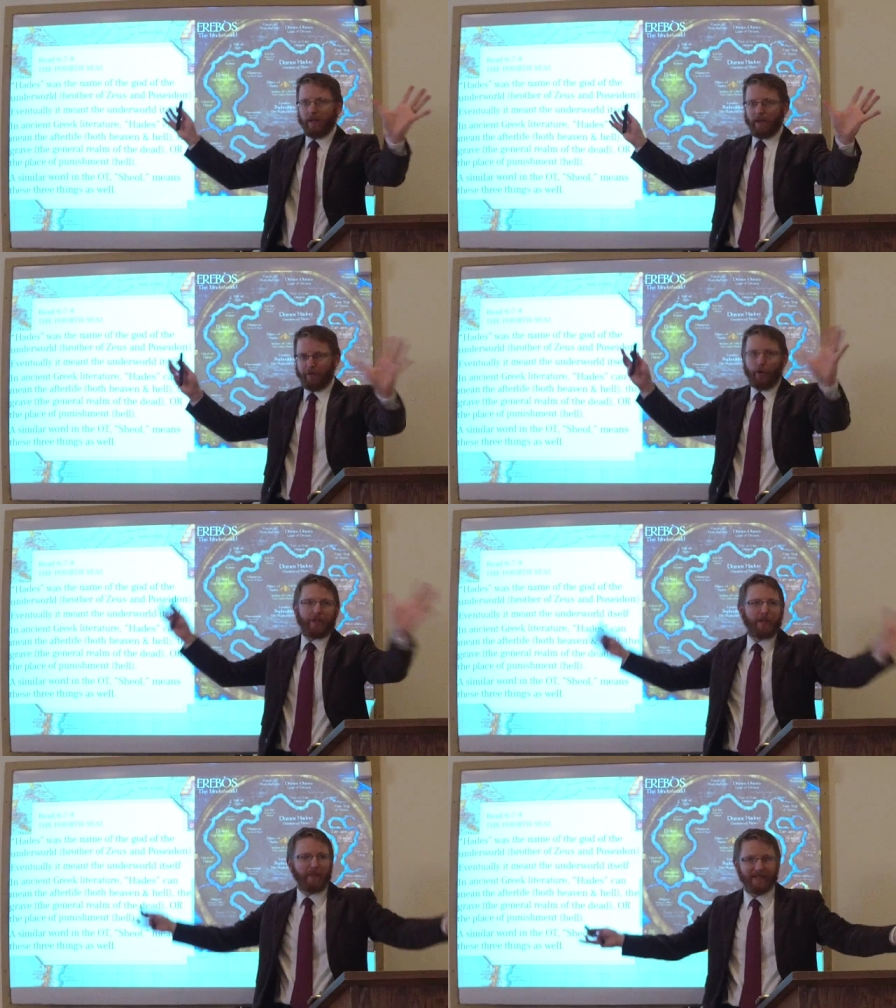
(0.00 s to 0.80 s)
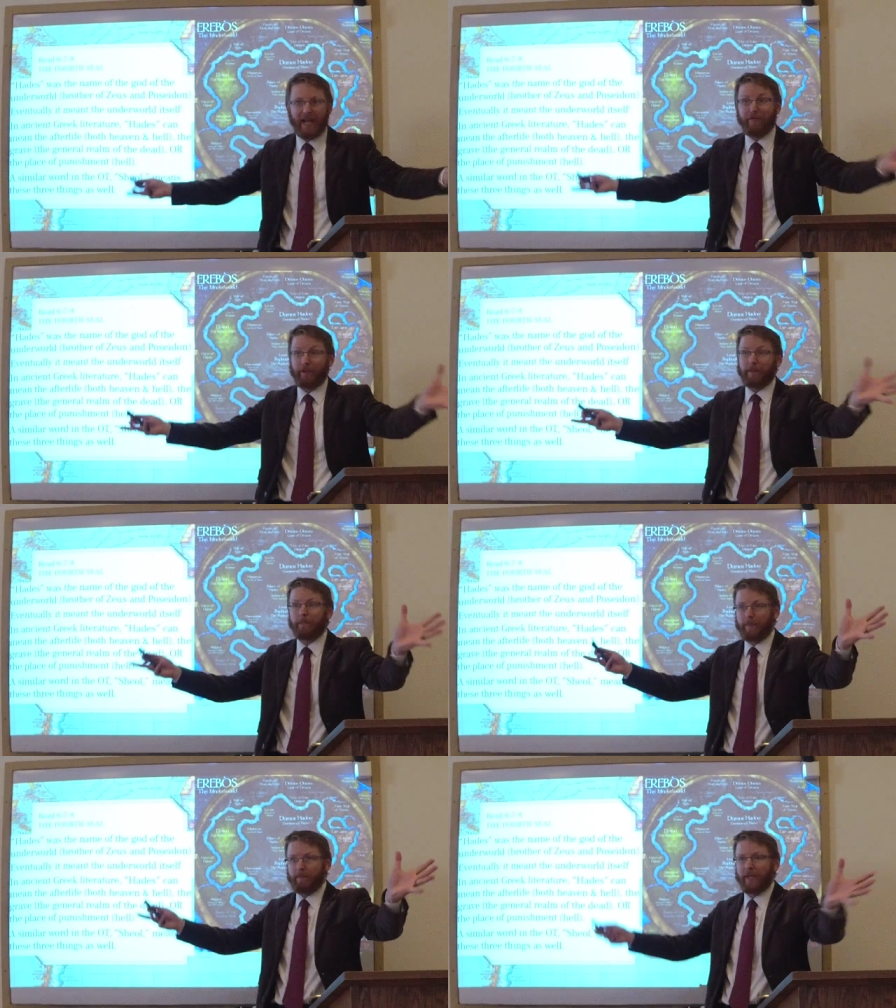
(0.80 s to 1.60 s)
of course, he means
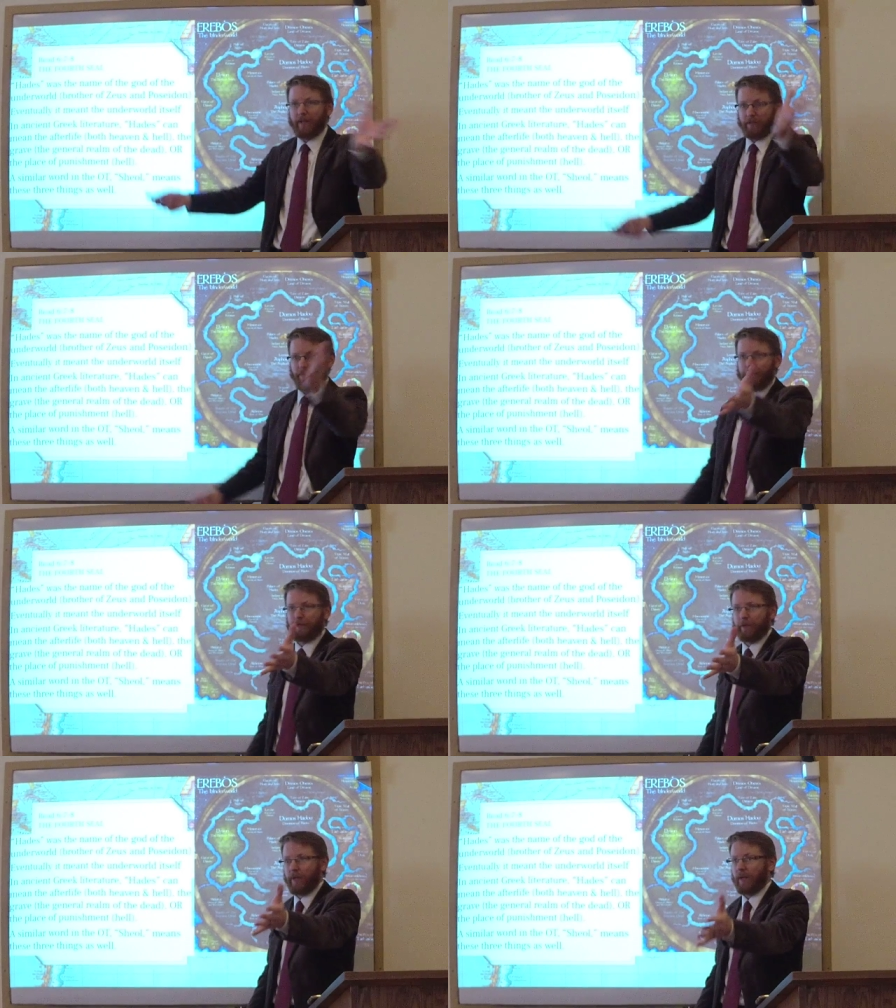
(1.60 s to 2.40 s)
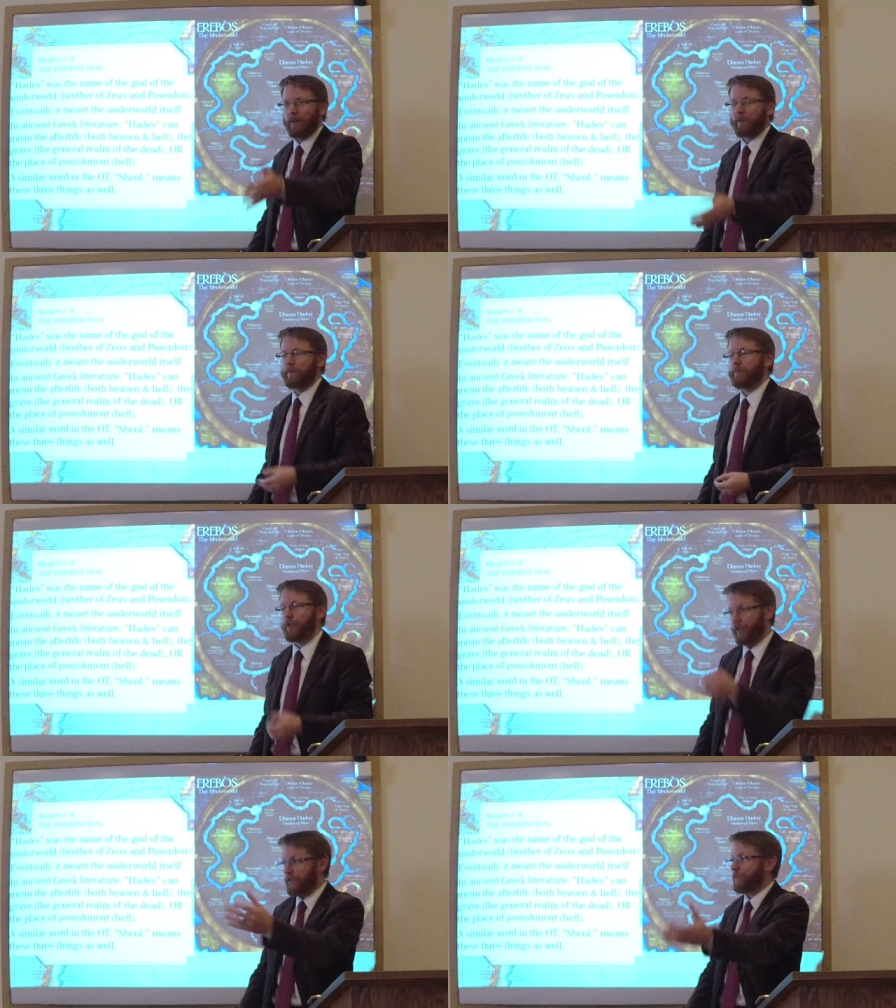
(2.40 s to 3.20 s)
heaven because of uh,
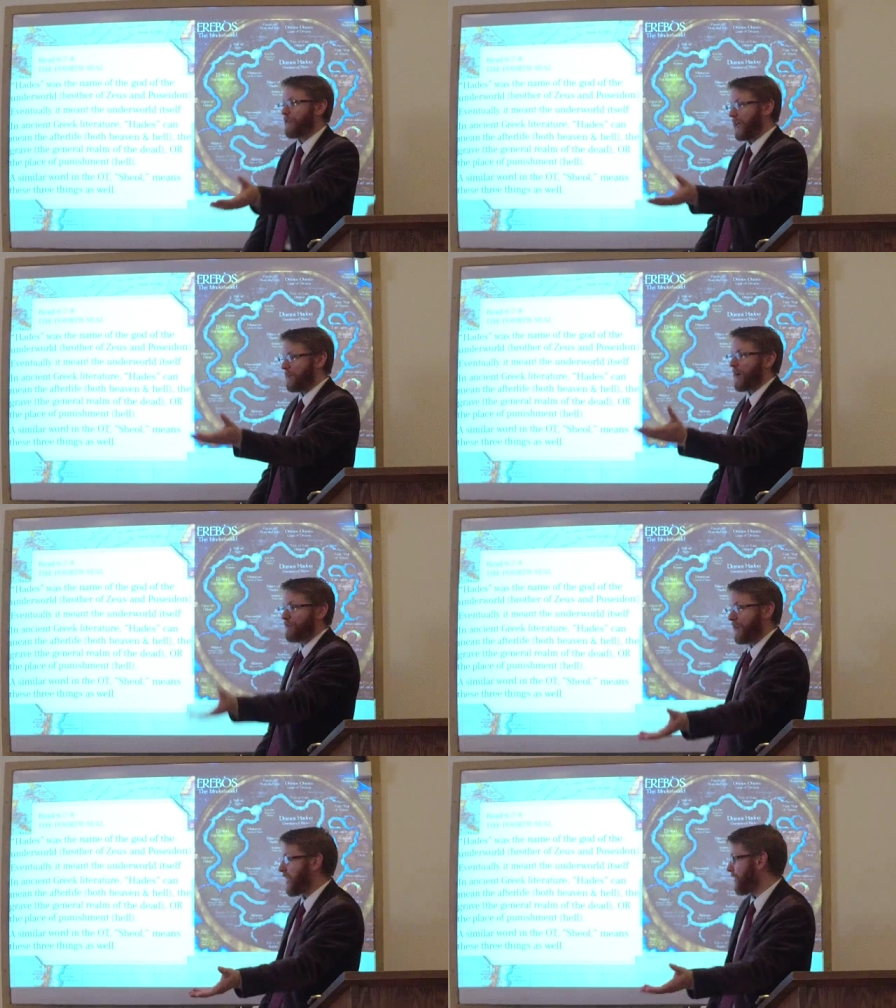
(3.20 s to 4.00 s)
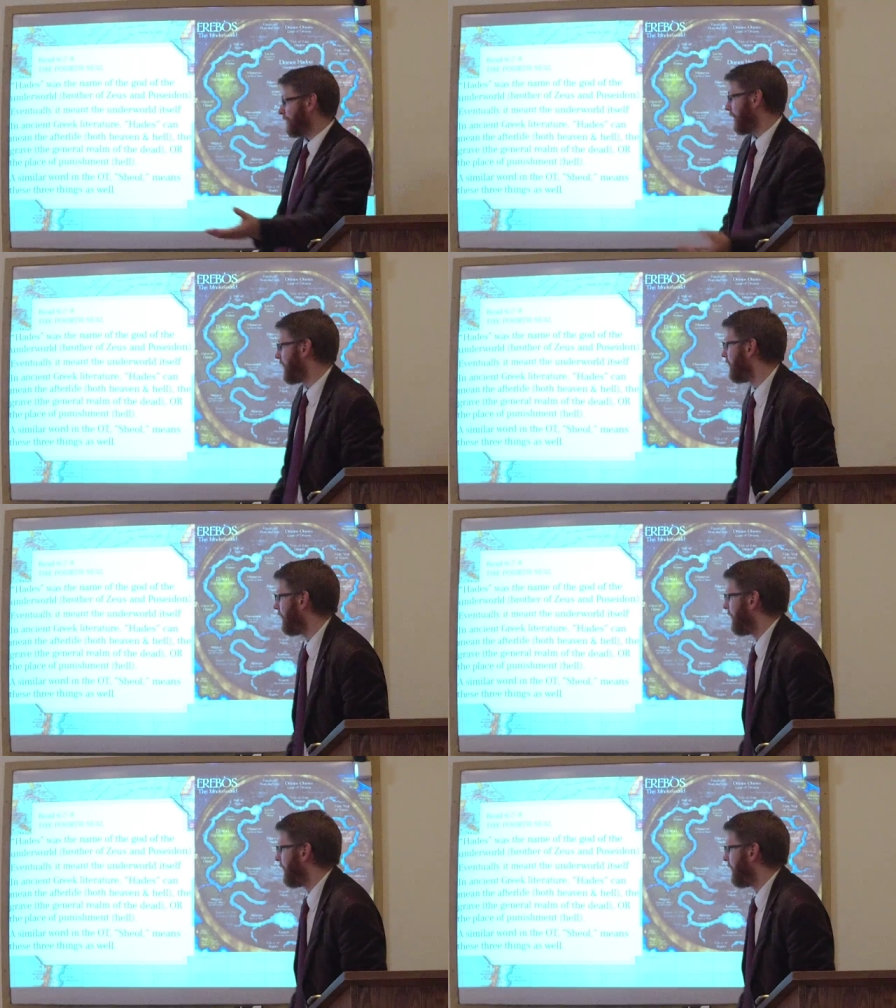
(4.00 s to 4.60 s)
justified by faith, right?